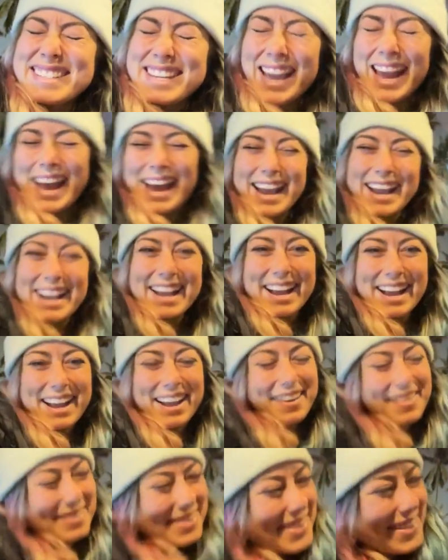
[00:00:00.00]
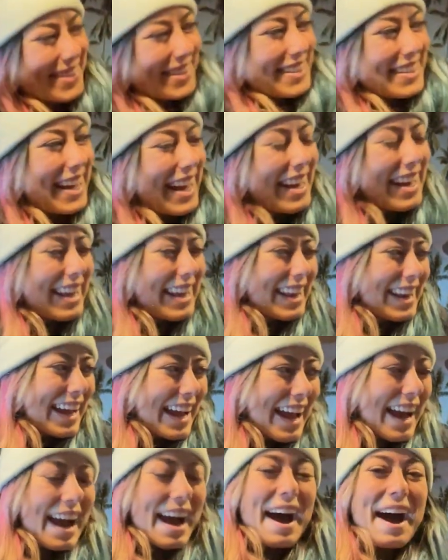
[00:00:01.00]
day. I'm so excited.
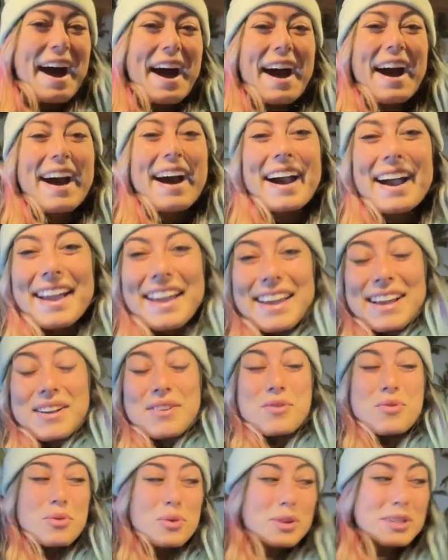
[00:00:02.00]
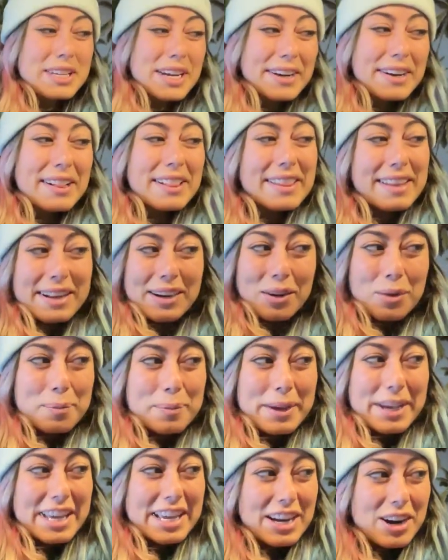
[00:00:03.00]
It cooled down a little
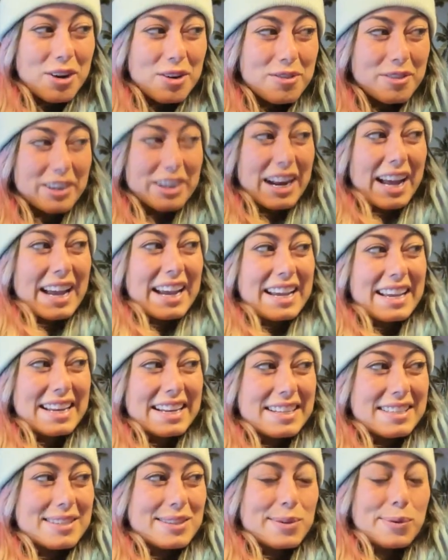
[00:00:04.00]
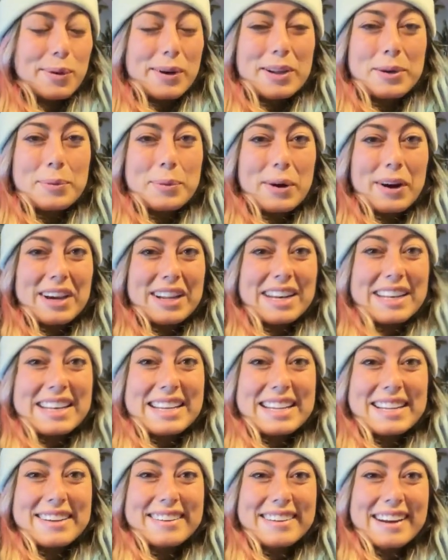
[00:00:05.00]
bit overnight. It's 21 in
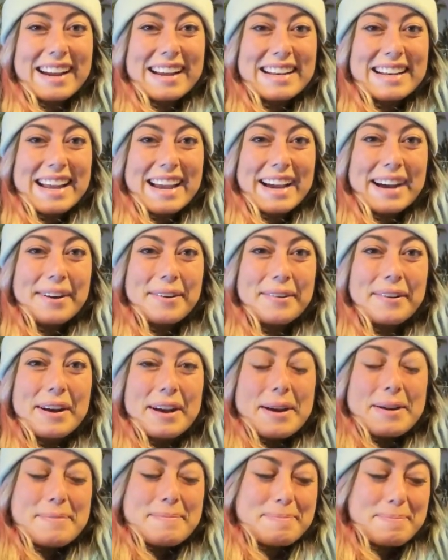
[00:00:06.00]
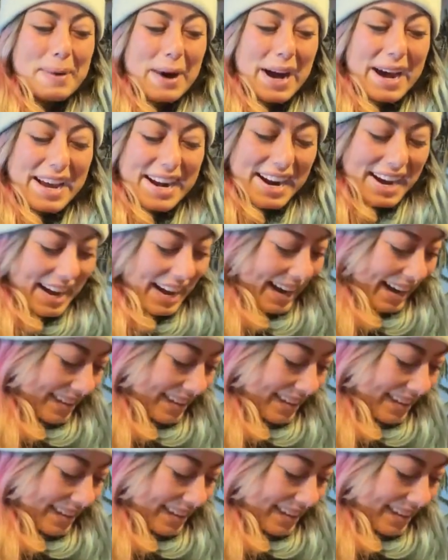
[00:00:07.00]
here right now, but I